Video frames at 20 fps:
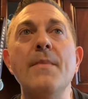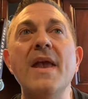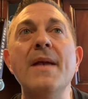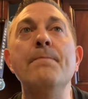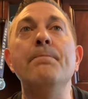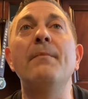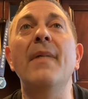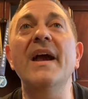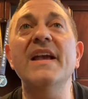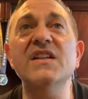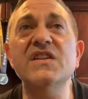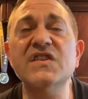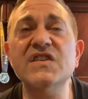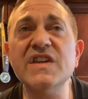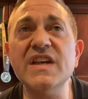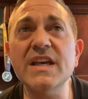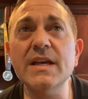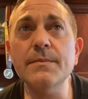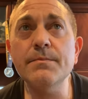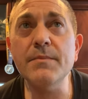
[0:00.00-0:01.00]
It might
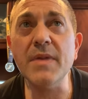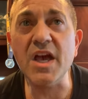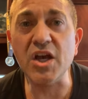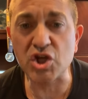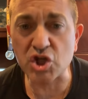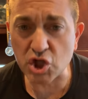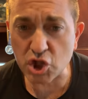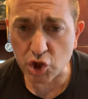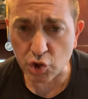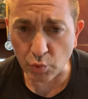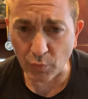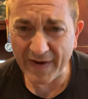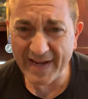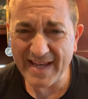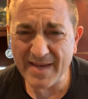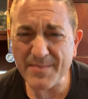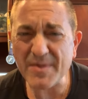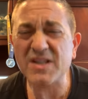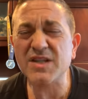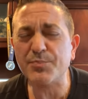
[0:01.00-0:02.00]
seem
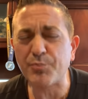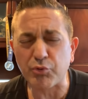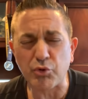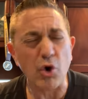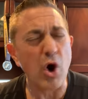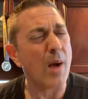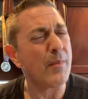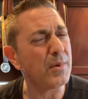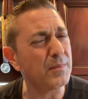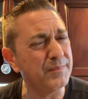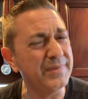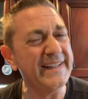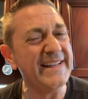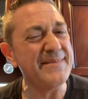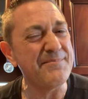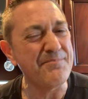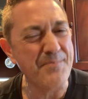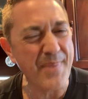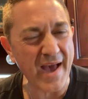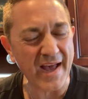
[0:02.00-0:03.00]
extreme. It's
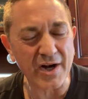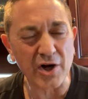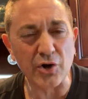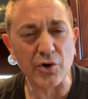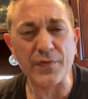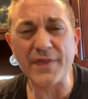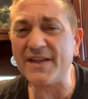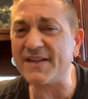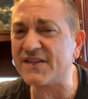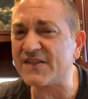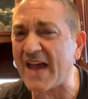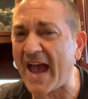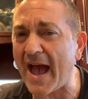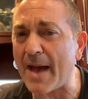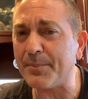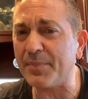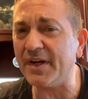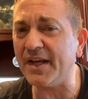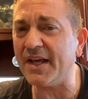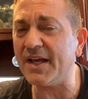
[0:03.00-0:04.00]
probably better that it's
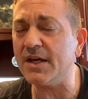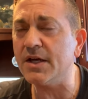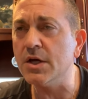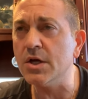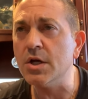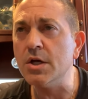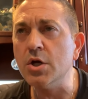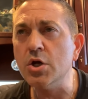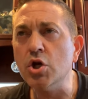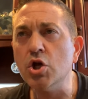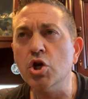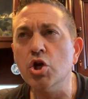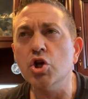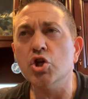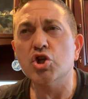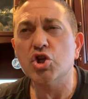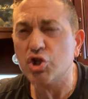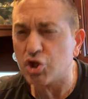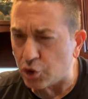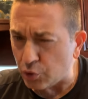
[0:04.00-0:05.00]
happening
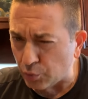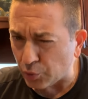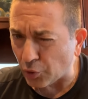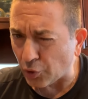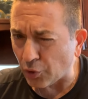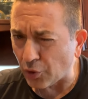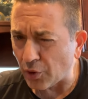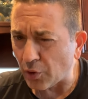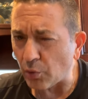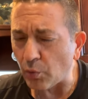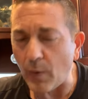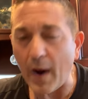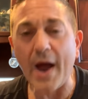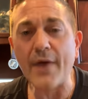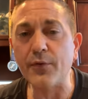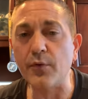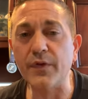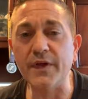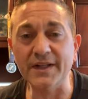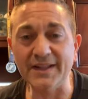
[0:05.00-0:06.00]
sooner
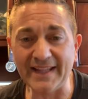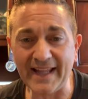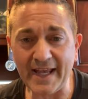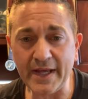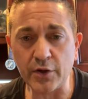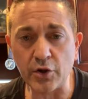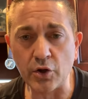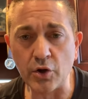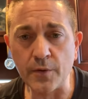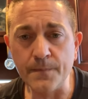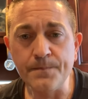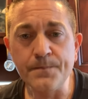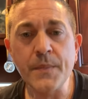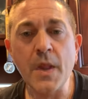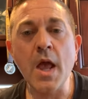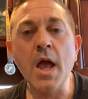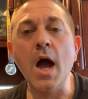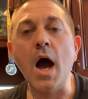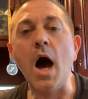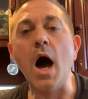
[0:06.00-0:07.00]
rather than later,
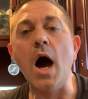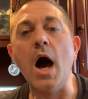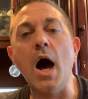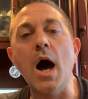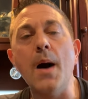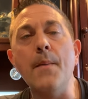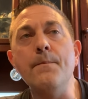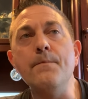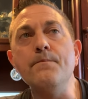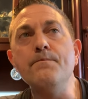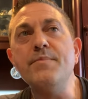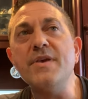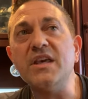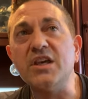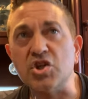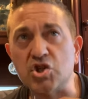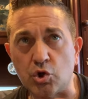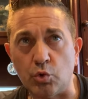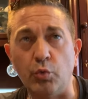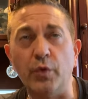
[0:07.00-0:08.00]

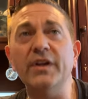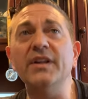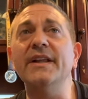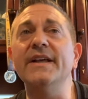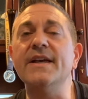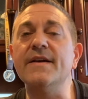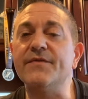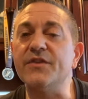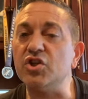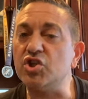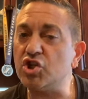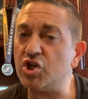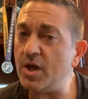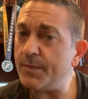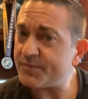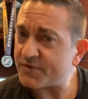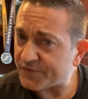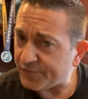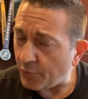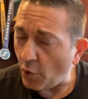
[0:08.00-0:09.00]
because really, if the
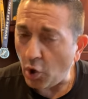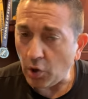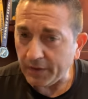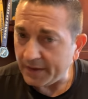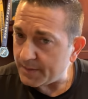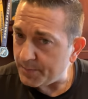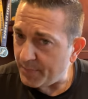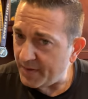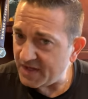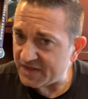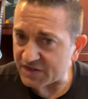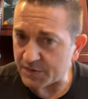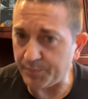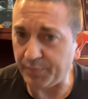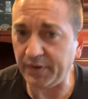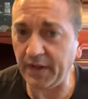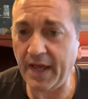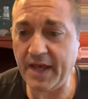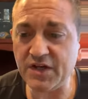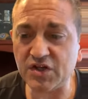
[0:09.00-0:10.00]
chips fall in Pitt's
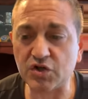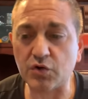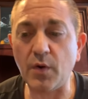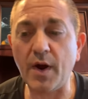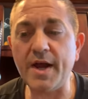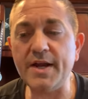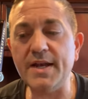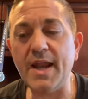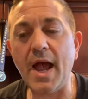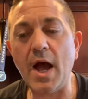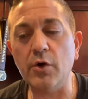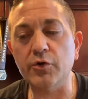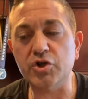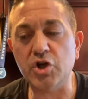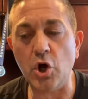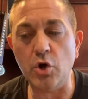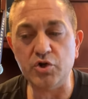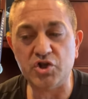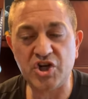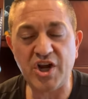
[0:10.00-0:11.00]
place right now and
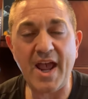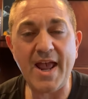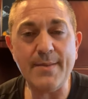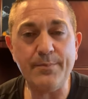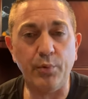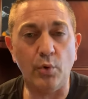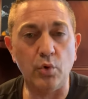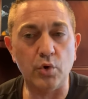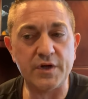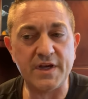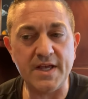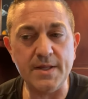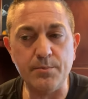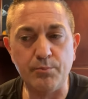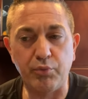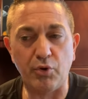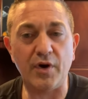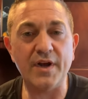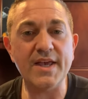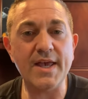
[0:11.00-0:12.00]
Coach Capel
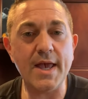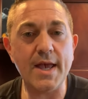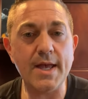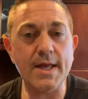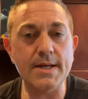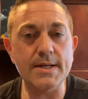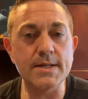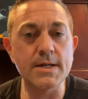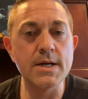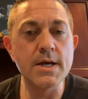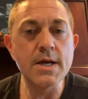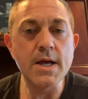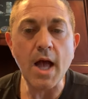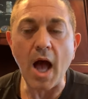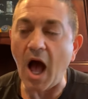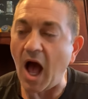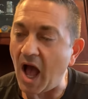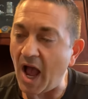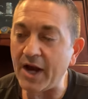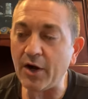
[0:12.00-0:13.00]
can bring in
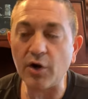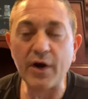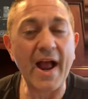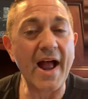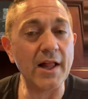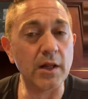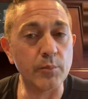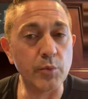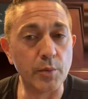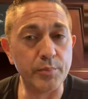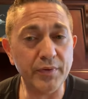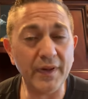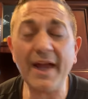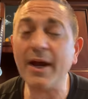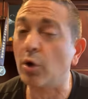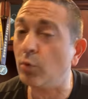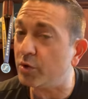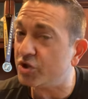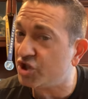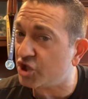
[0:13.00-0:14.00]
a higher caliber
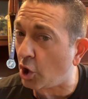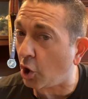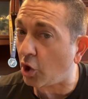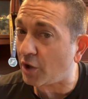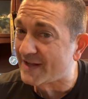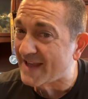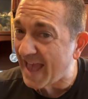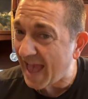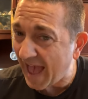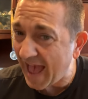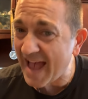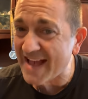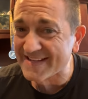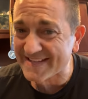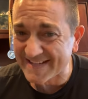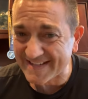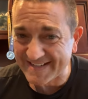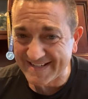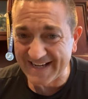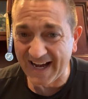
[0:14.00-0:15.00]
player, which he already
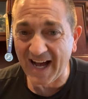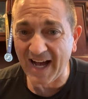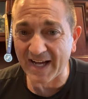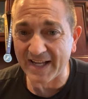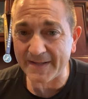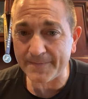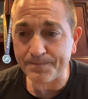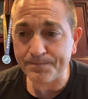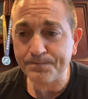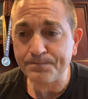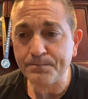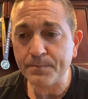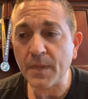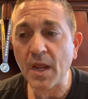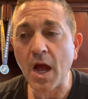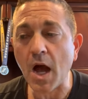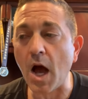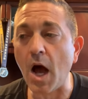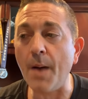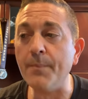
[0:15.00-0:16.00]
has done,
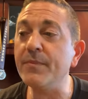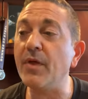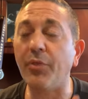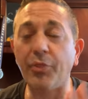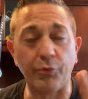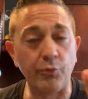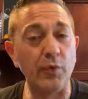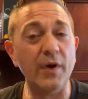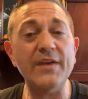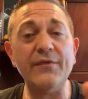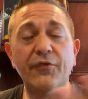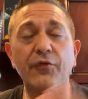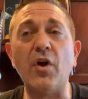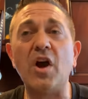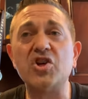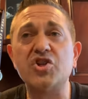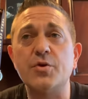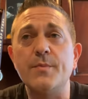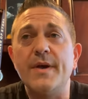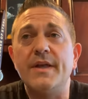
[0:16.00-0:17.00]
the 3
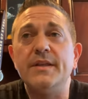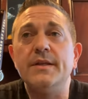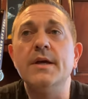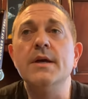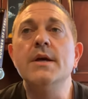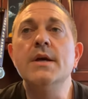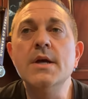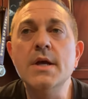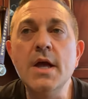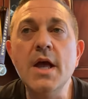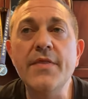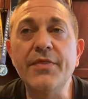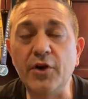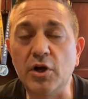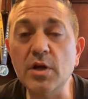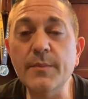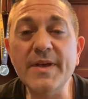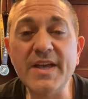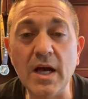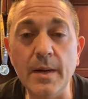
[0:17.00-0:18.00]
freshmen that are
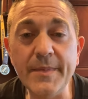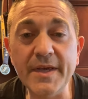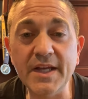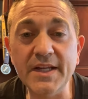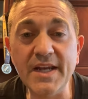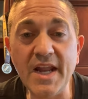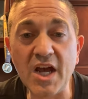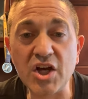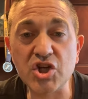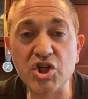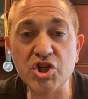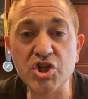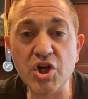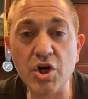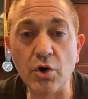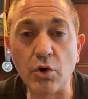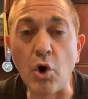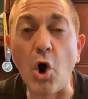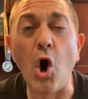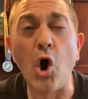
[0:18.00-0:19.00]
going to be coming in next
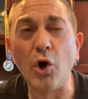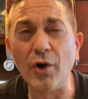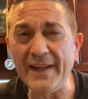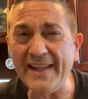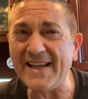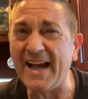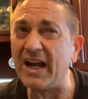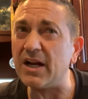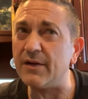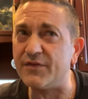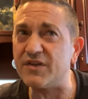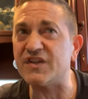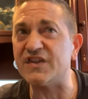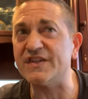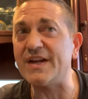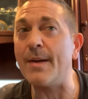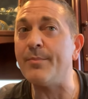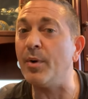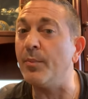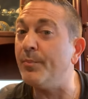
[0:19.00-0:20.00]
year are already kind of a
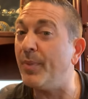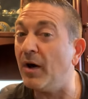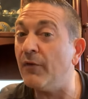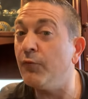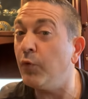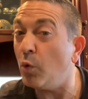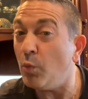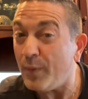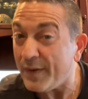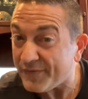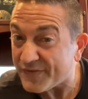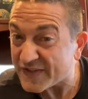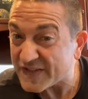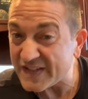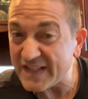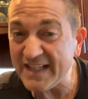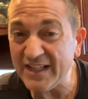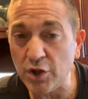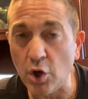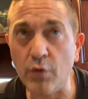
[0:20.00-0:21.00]
step above what we've
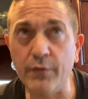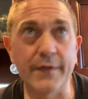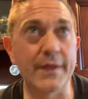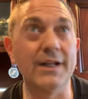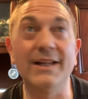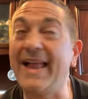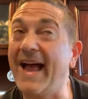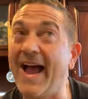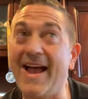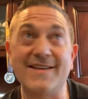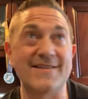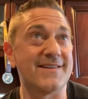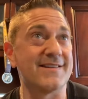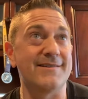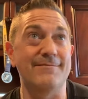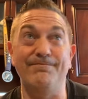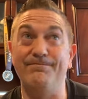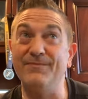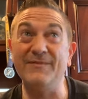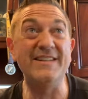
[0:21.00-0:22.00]
seen over the
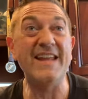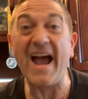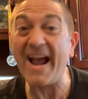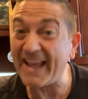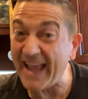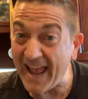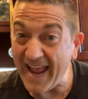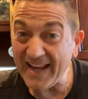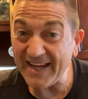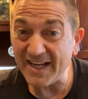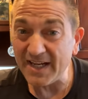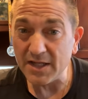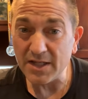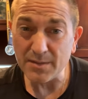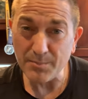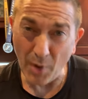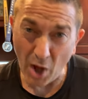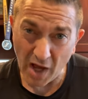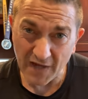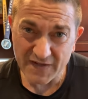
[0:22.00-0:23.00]
last decade,
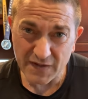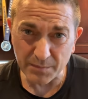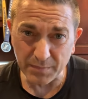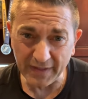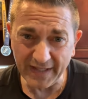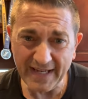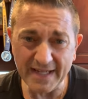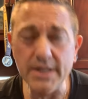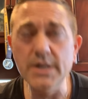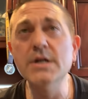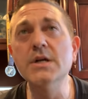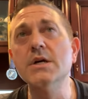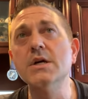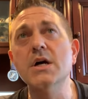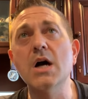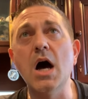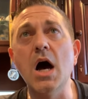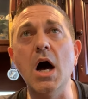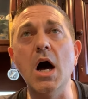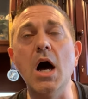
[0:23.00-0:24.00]
possibly.
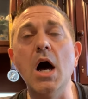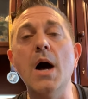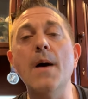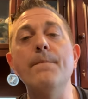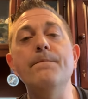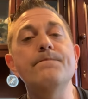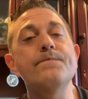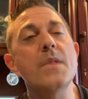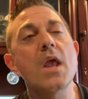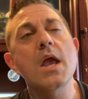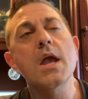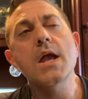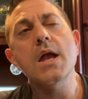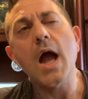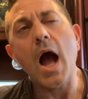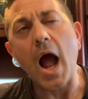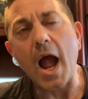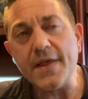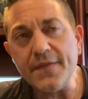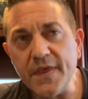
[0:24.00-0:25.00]

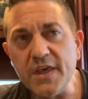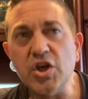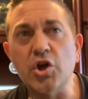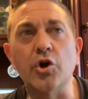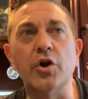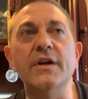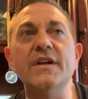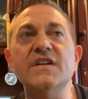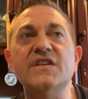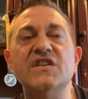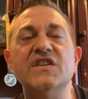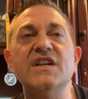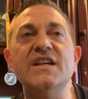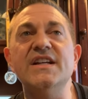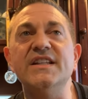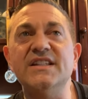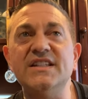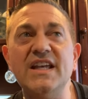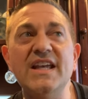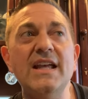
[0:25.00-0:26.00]
I think you're going to see
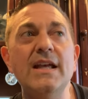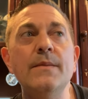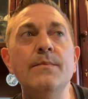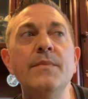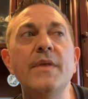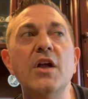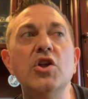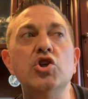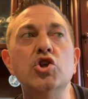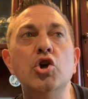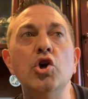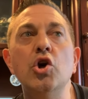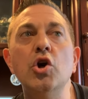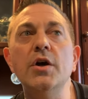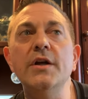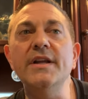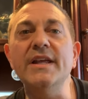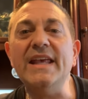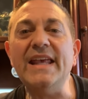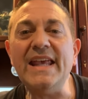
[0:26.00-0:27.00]
a team that
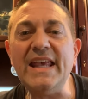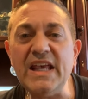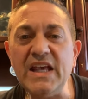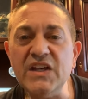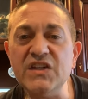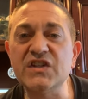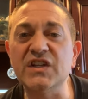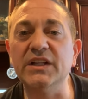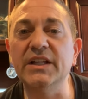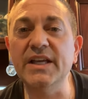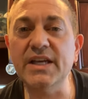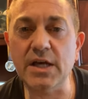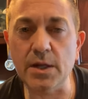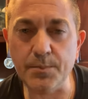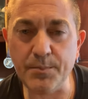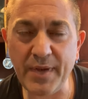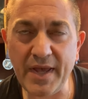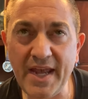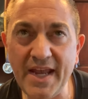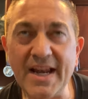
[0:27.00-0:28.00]
could easily
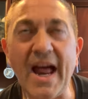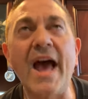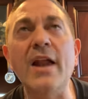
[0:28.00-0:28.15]
compete.